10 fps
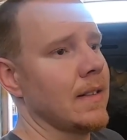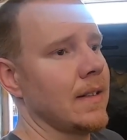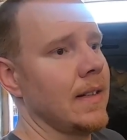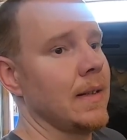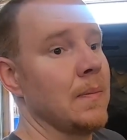
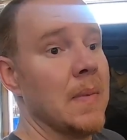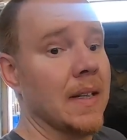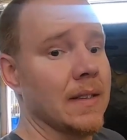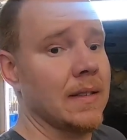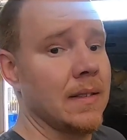He had
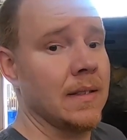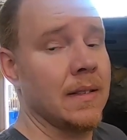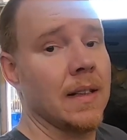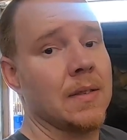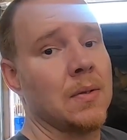mixed
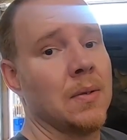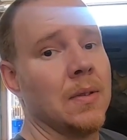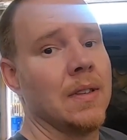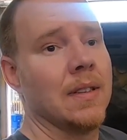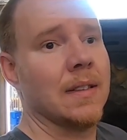
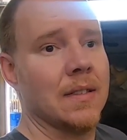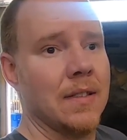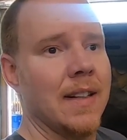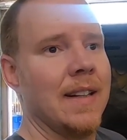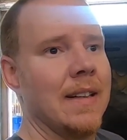DexCool and
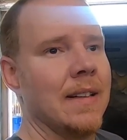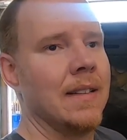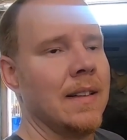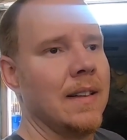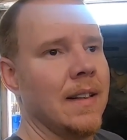Green,
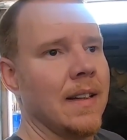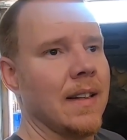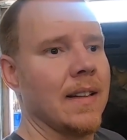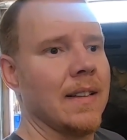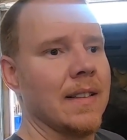
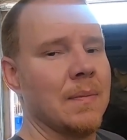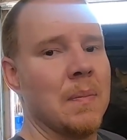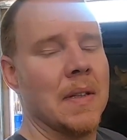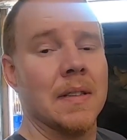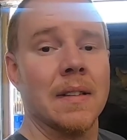and it
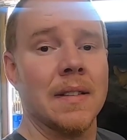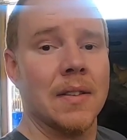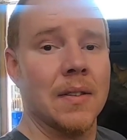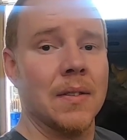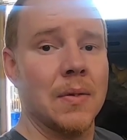basically
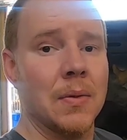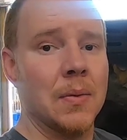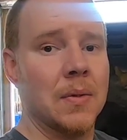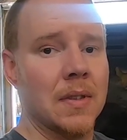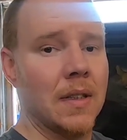turned to
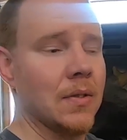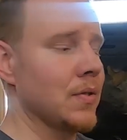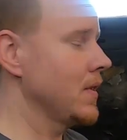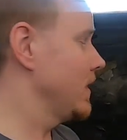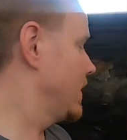sludge,
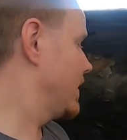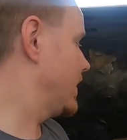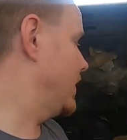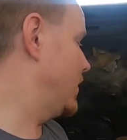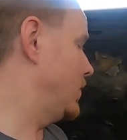
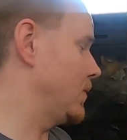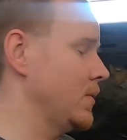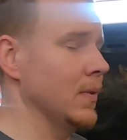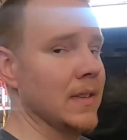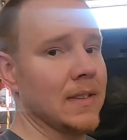the whole
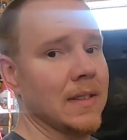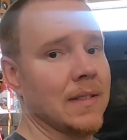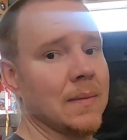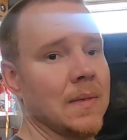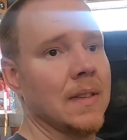cooling
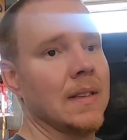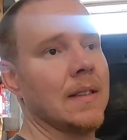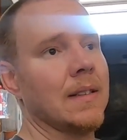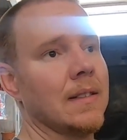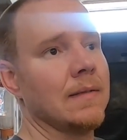system.
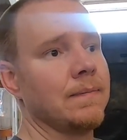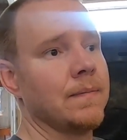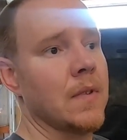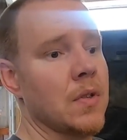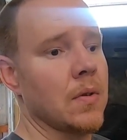
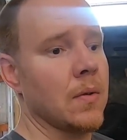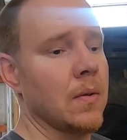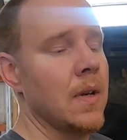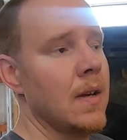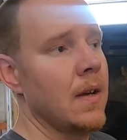
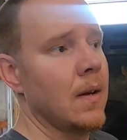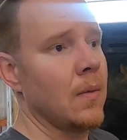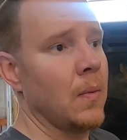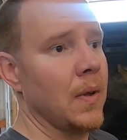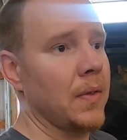So
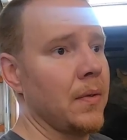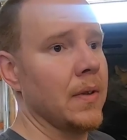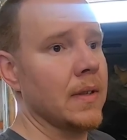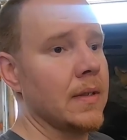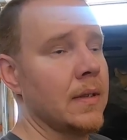went through
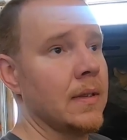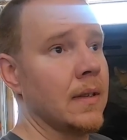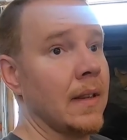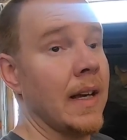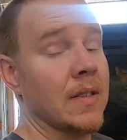it
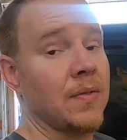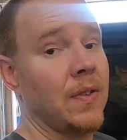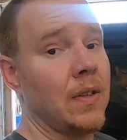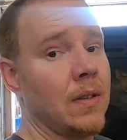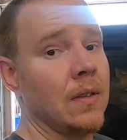last
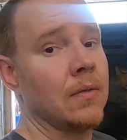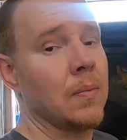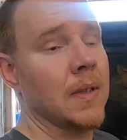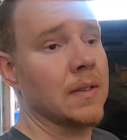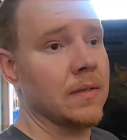fall,
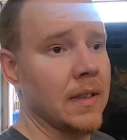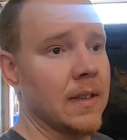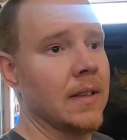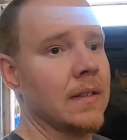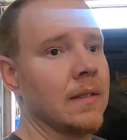replaced a
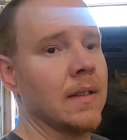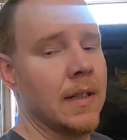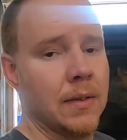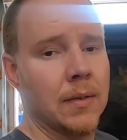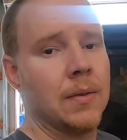radiator,
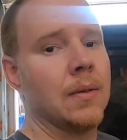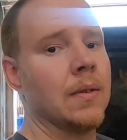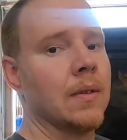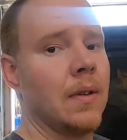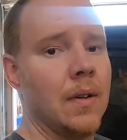heater
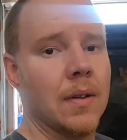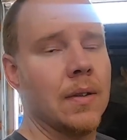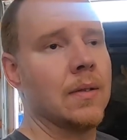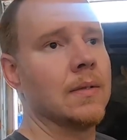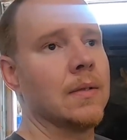core, all the
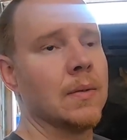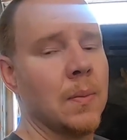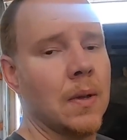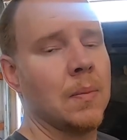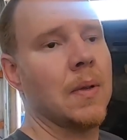hoses,
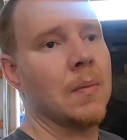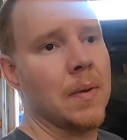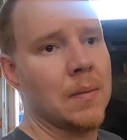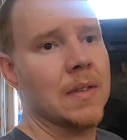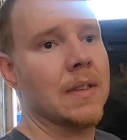water pump,
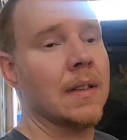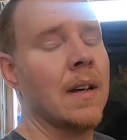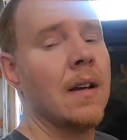thermostat,